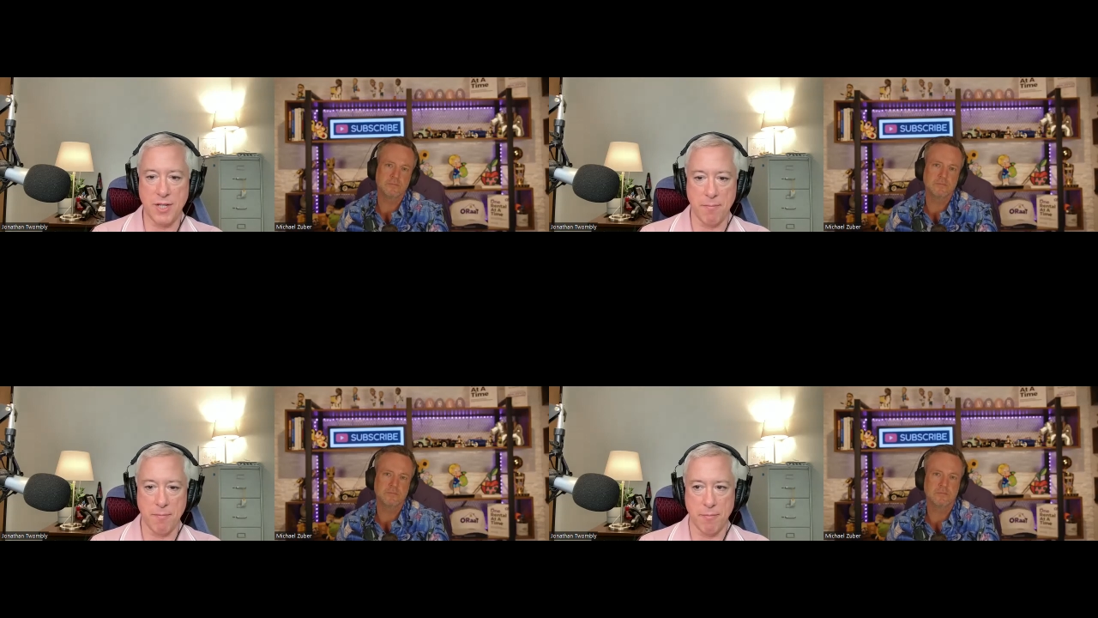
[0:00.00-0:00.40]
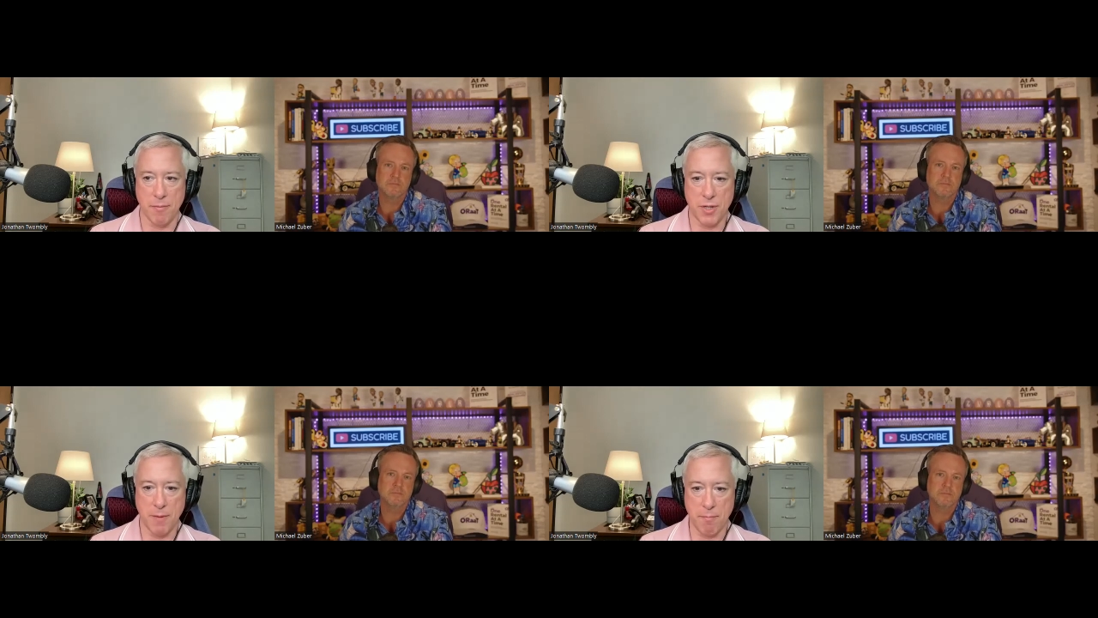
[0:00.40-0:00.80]
Speaker 1: some
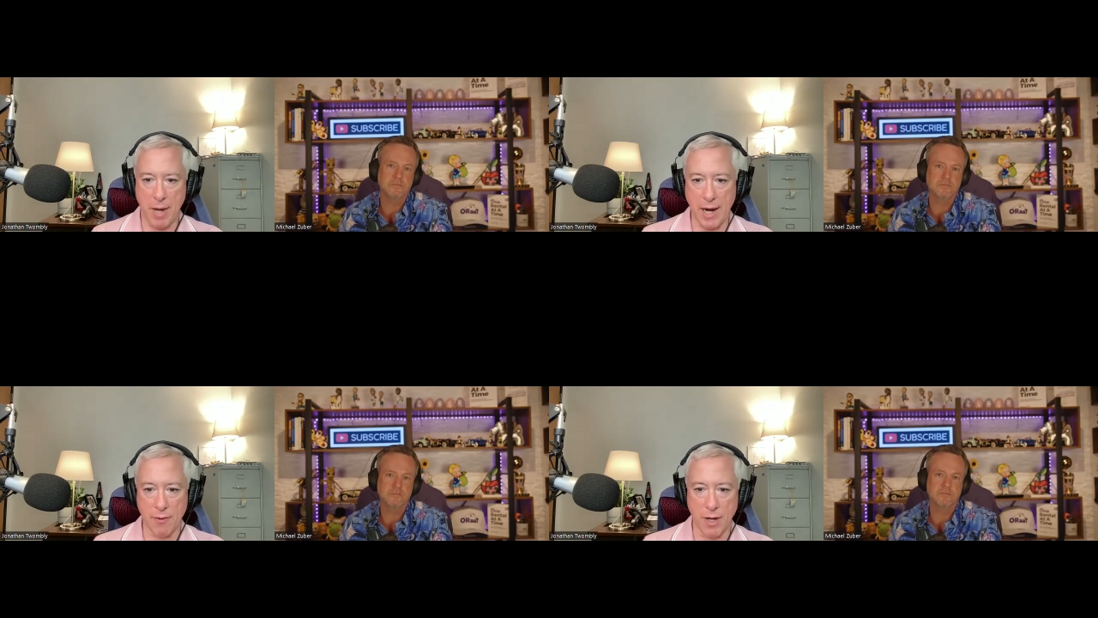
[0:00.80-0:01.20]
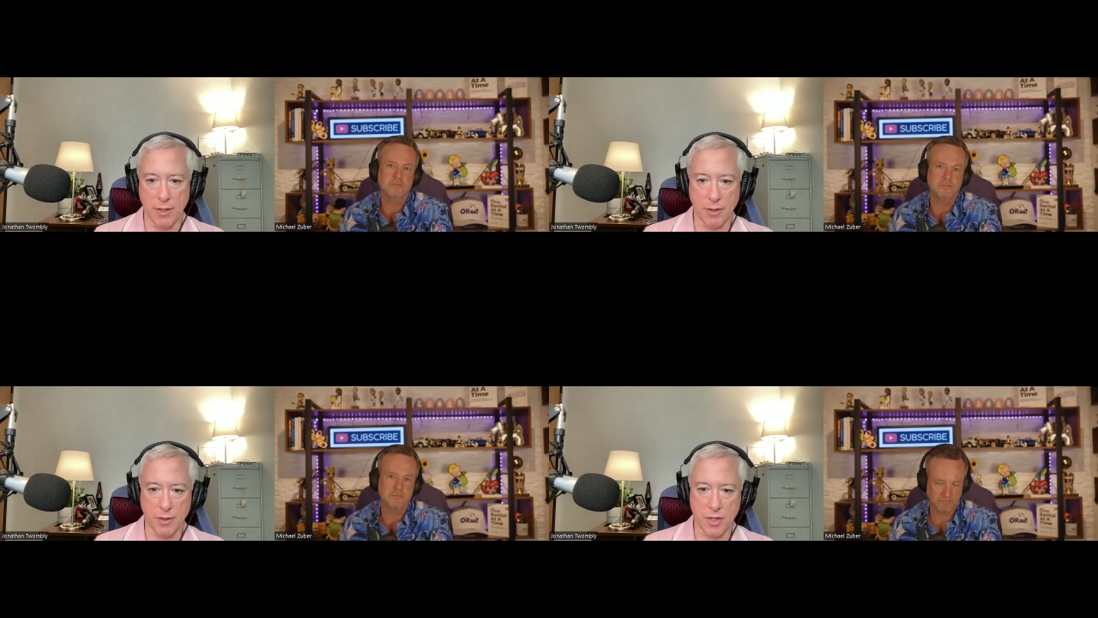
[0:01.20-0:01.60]

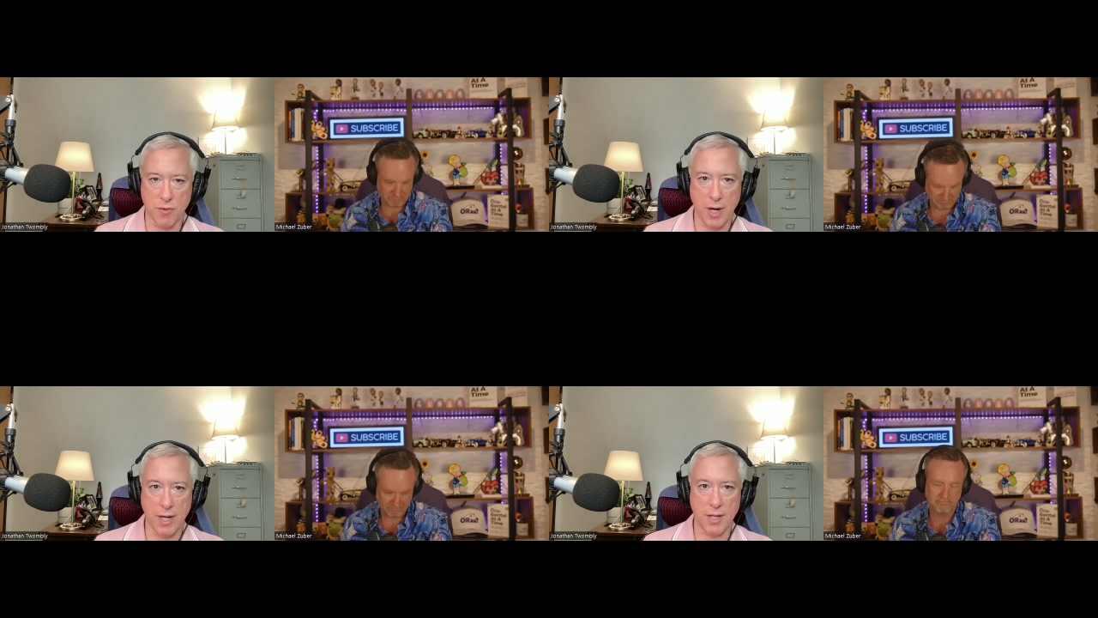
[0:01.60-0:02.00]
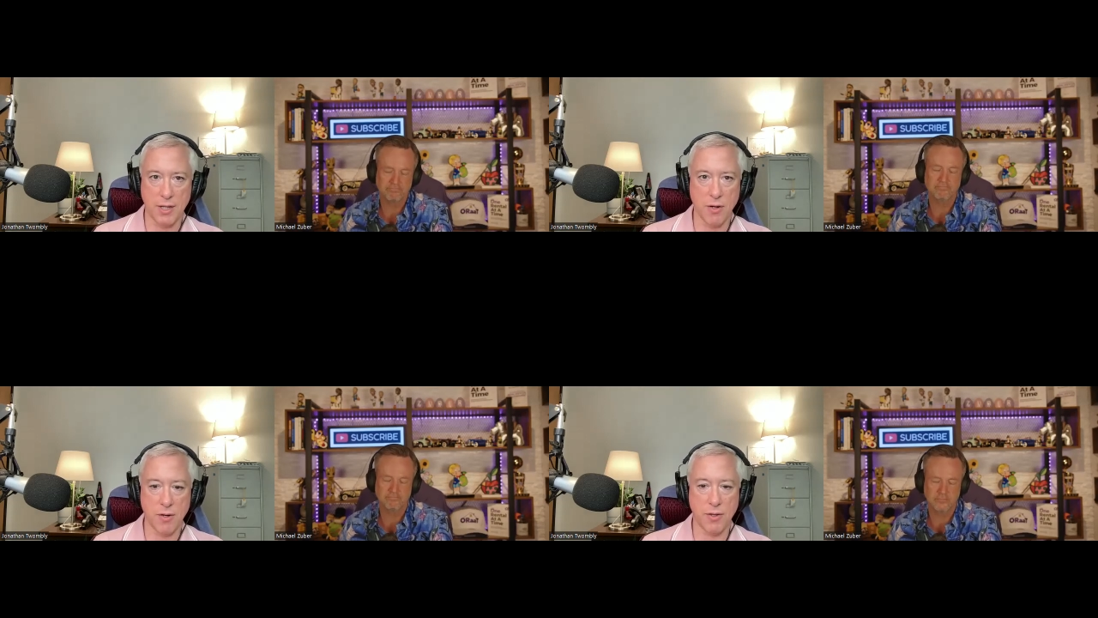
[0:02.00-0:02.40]
background on this, right?
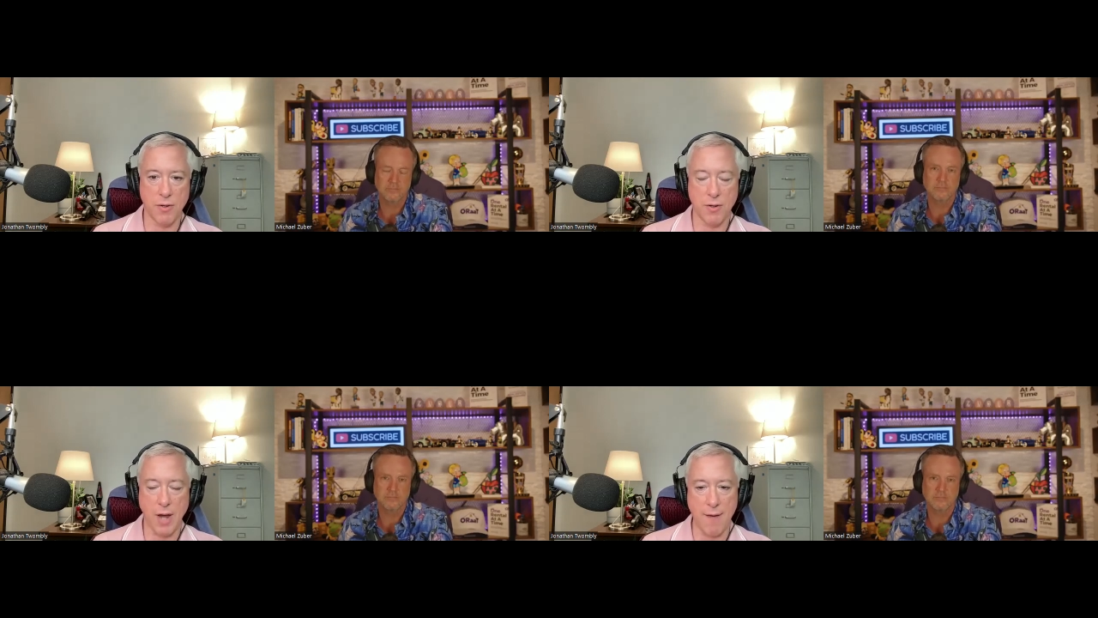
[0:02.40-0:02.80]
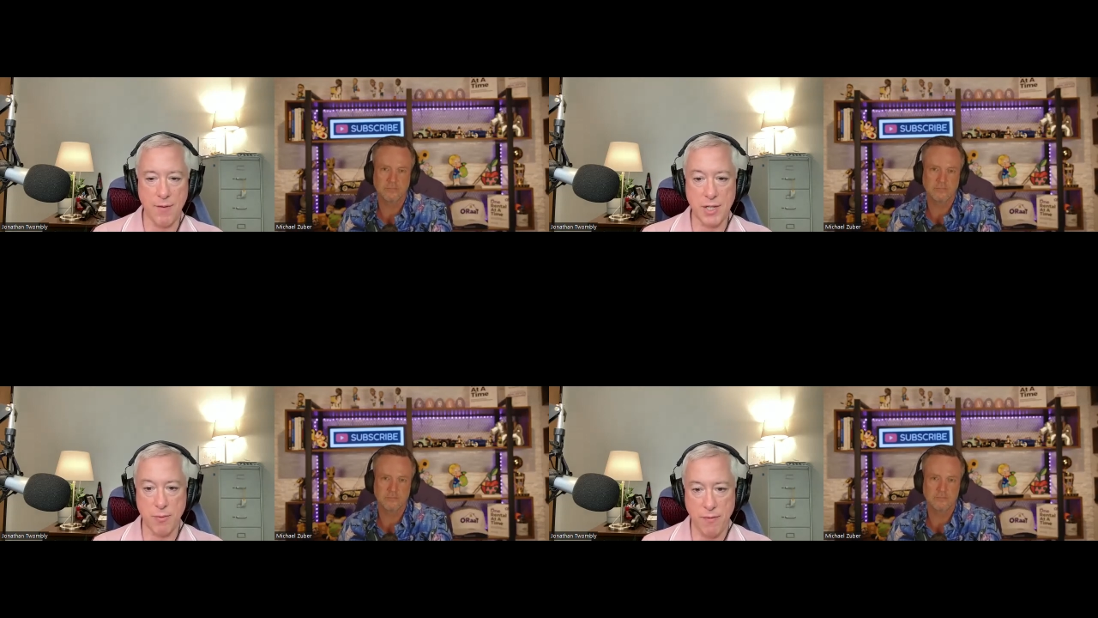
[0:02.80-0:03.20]
There
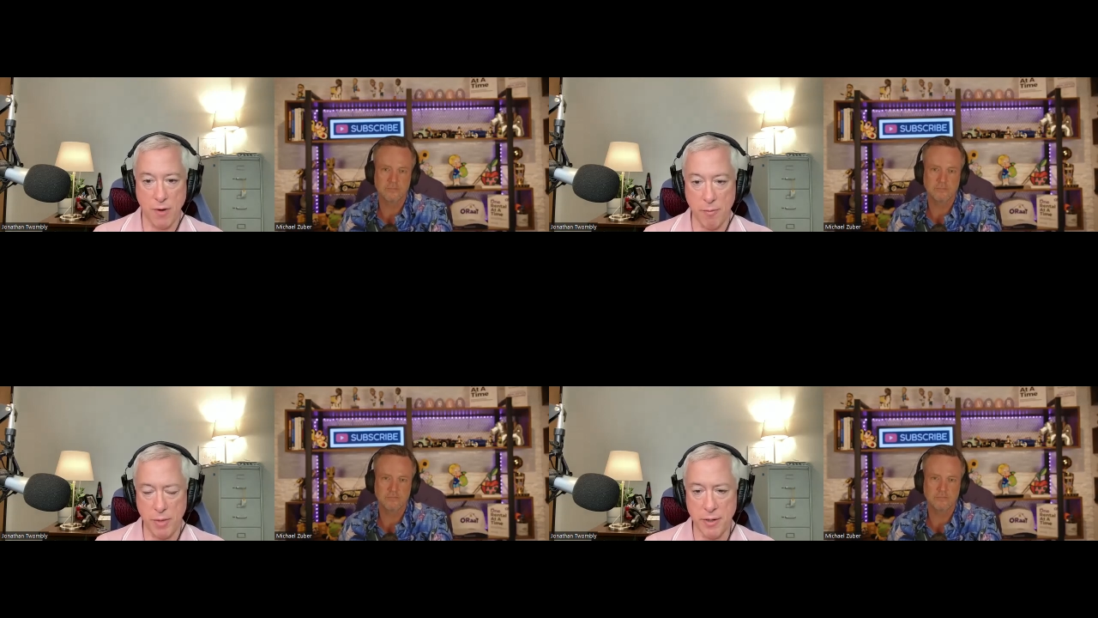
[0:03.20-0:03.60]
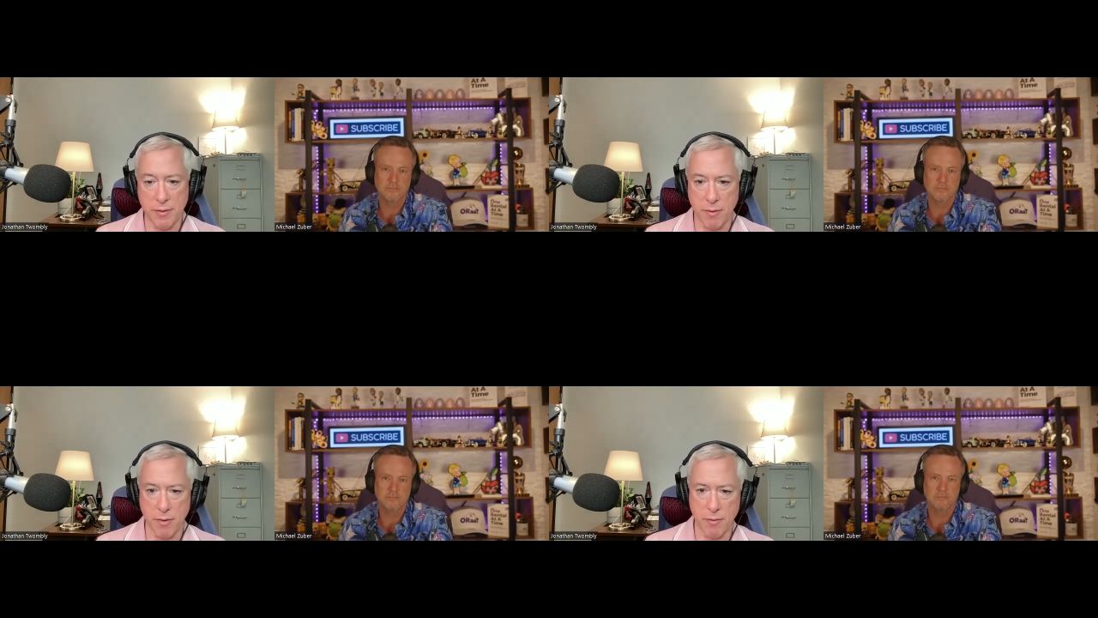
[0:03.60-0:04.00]
obviously we've all been
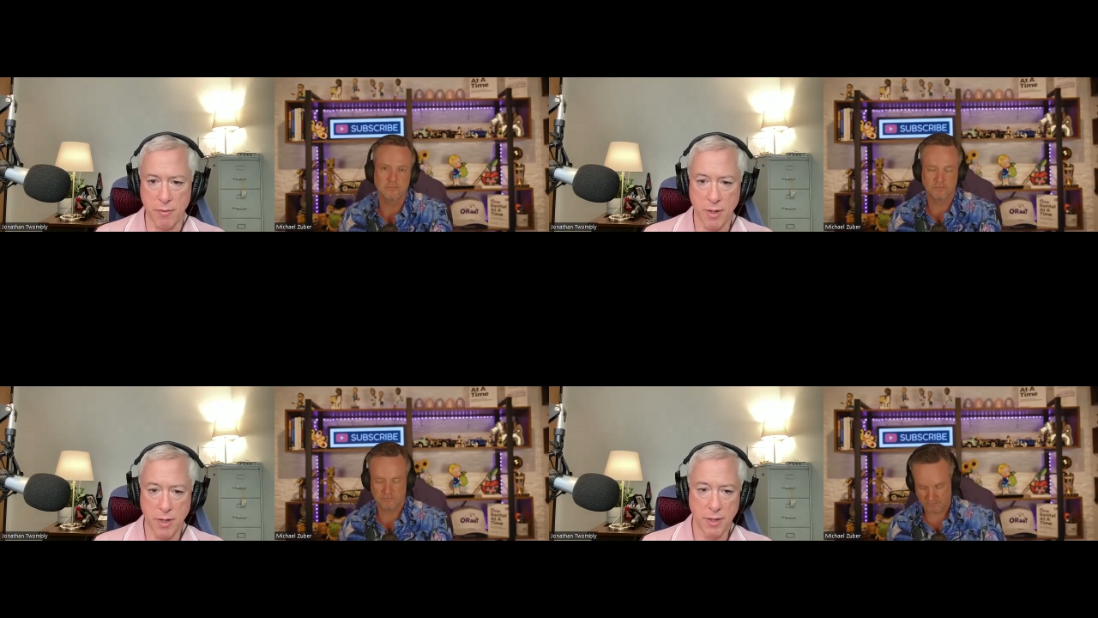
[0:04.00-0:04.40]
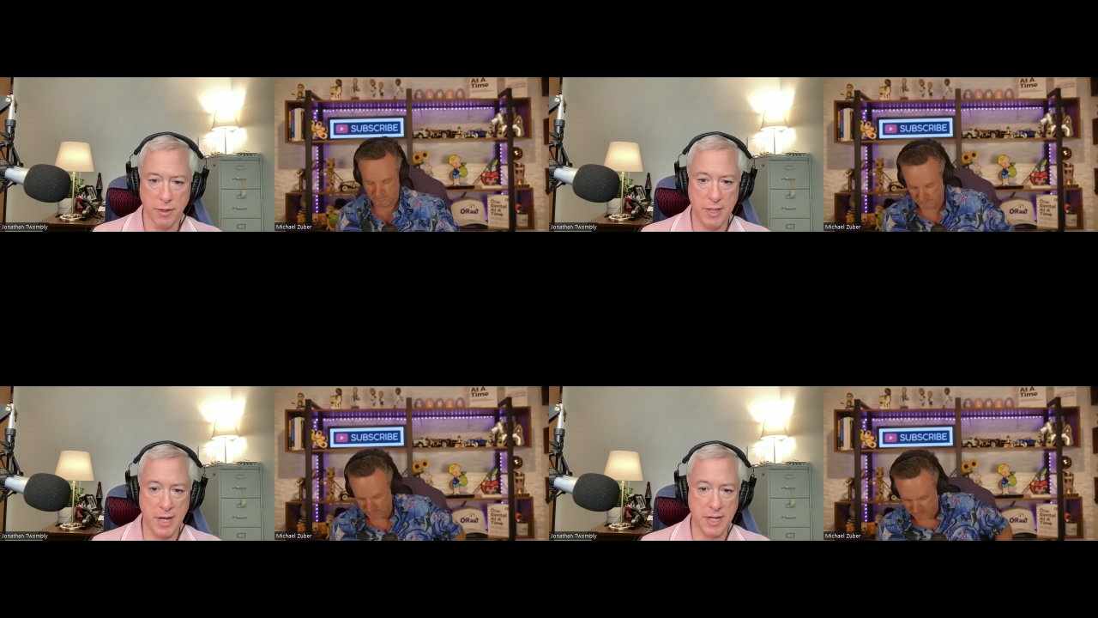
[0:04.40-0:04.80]
through the